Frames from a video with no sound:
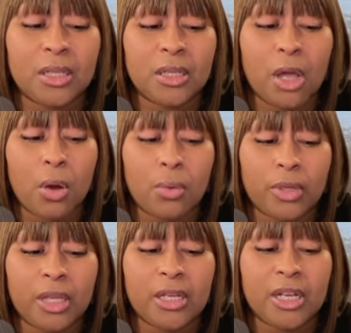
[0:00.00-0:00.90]

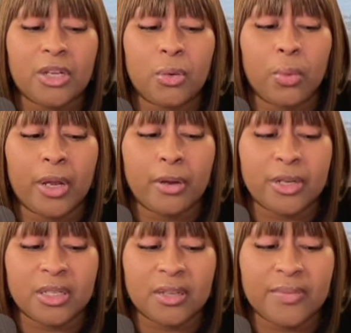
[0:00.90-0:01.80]
longing and
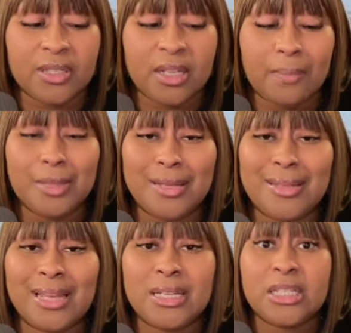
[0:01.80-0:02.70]
awareness of something
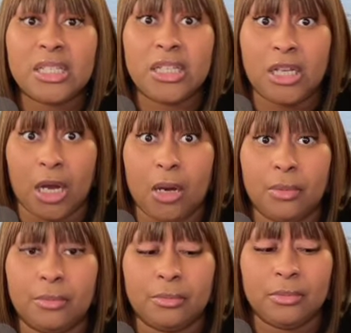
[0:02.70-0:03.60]
that is
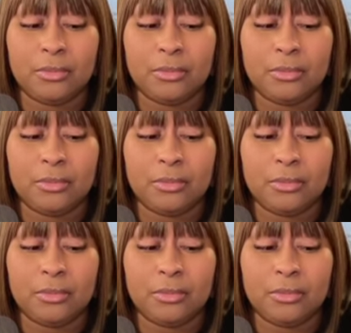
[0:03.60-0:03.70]
gone.